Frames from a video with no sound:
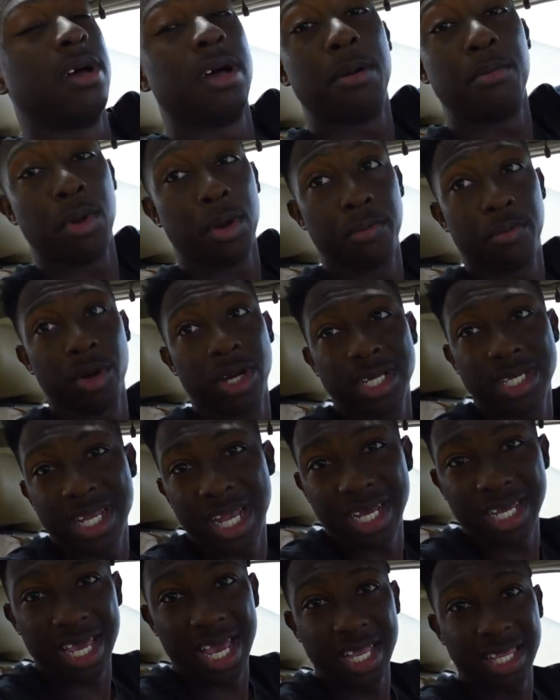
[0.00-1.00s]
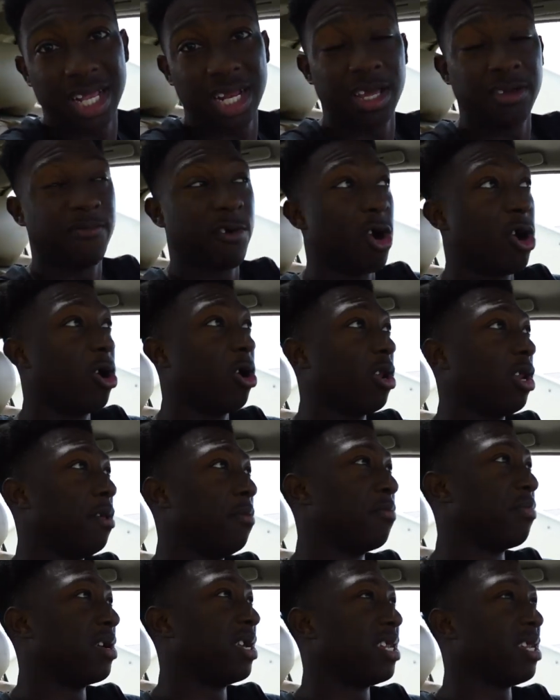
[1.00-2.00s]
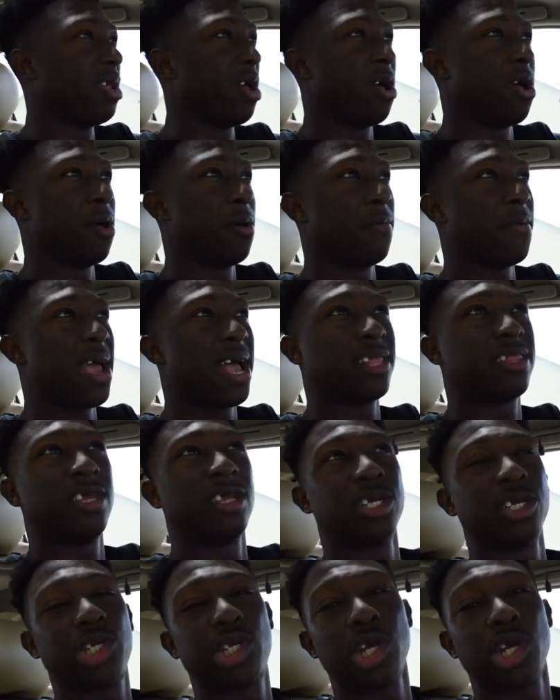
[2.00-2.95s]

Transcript: My boy Stocky had to leave early, but after the